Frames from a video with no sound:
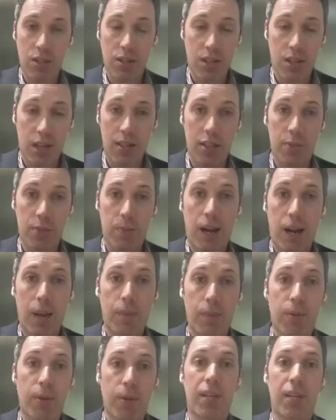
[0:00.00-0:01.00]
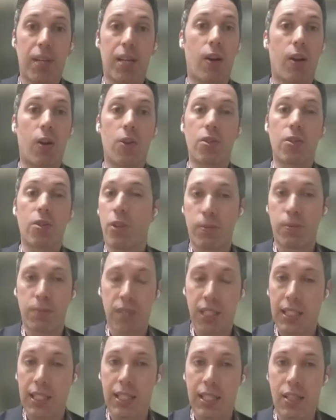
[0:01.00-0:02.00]
to study this problem that are also
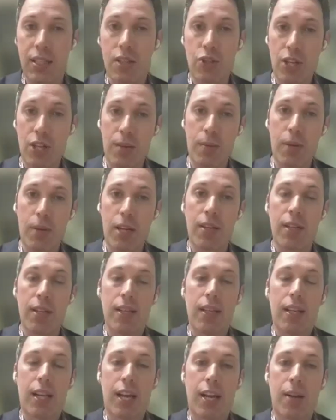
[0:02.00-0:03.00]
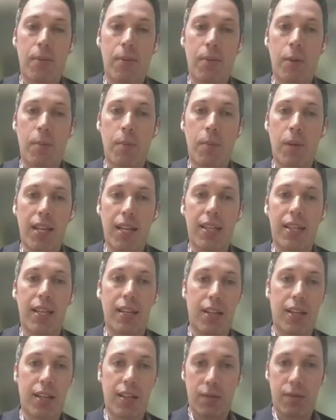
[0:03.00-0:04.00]
completely legitimate. Um, but I
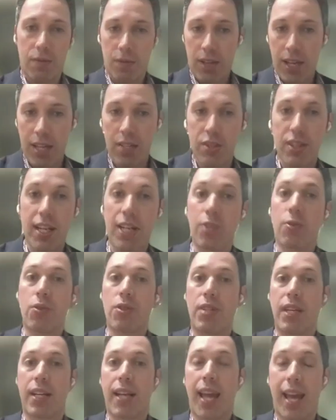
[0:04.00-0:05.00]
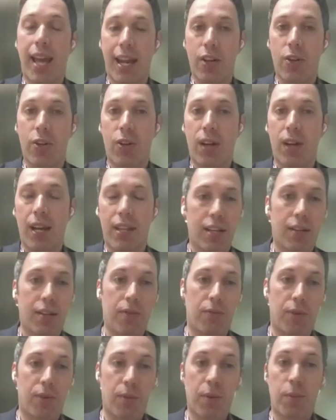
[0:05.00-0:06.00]
think it's an interesting angle, I think,
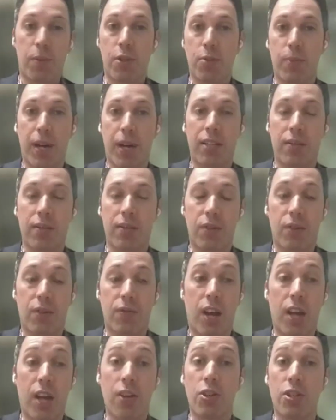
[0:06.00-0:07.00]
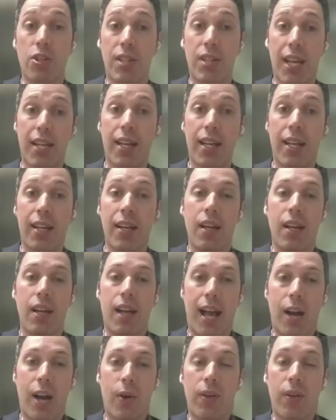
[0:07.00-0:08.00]
from the perspectives of understanding
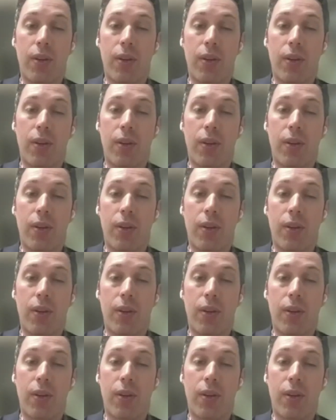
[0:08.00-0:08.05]
how